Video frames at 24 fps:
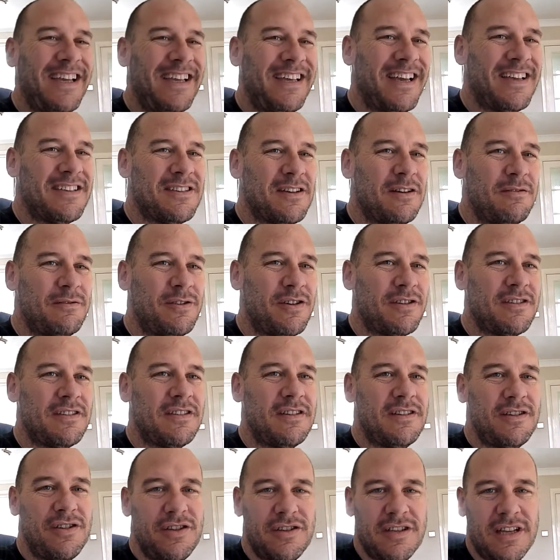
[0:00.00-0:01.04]
yeah, so I'm
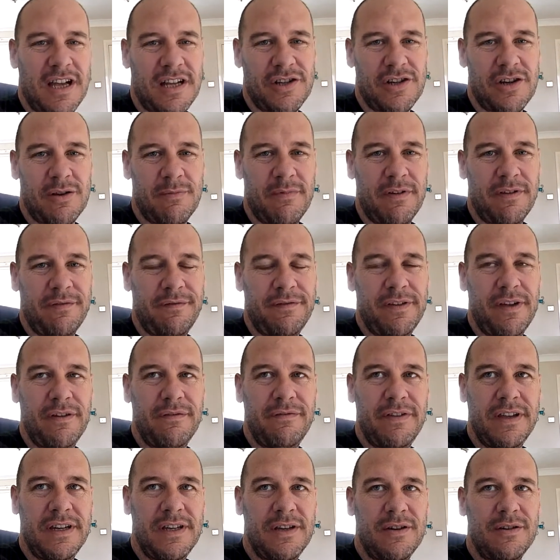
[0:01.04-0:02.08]
just just catching up on a few
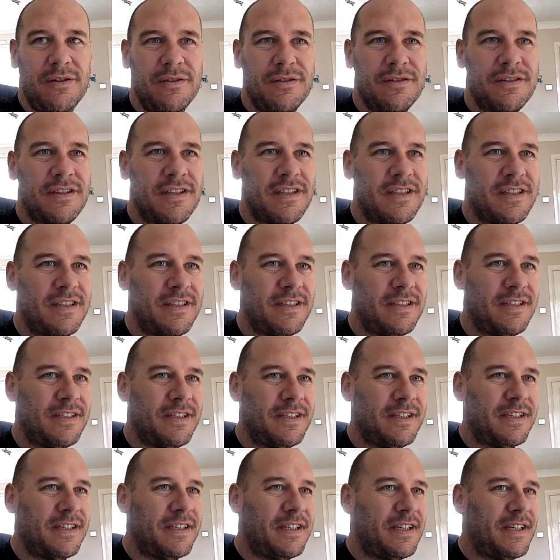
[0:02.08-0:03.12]
videos and
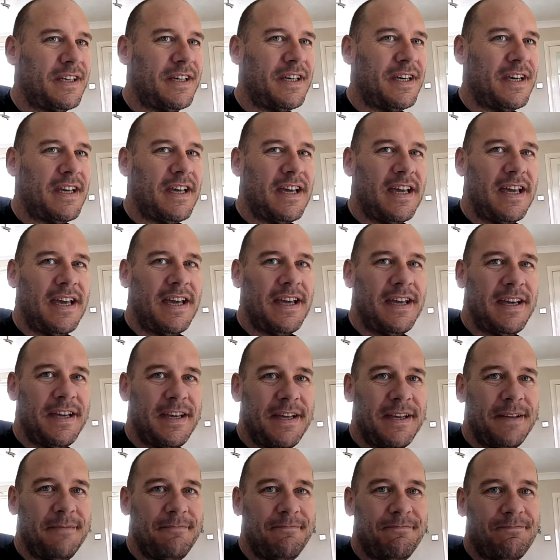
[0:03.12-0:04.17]

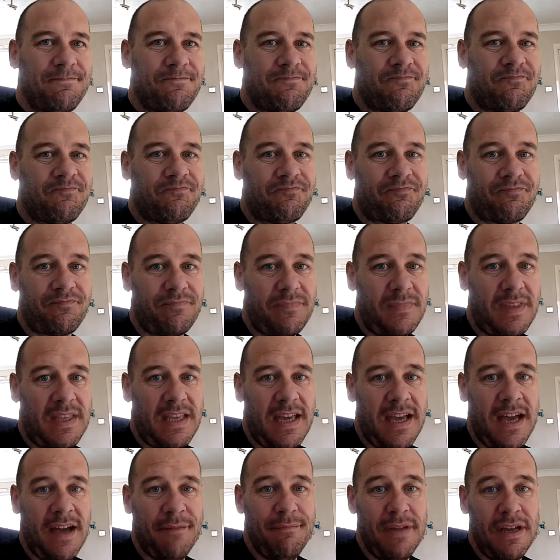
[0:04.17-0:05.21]
uh,
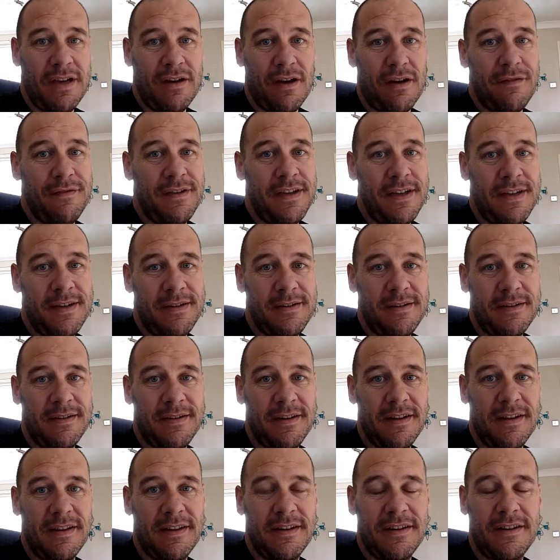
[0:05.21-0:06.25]
having me coffee
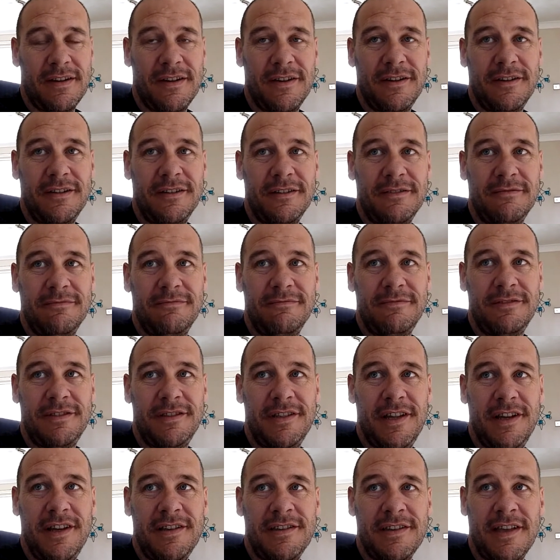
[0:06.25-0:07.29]
until
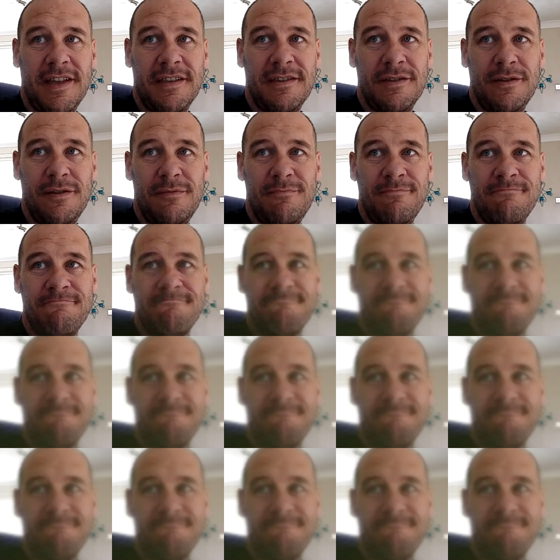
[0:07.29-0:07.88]
Denise gets home.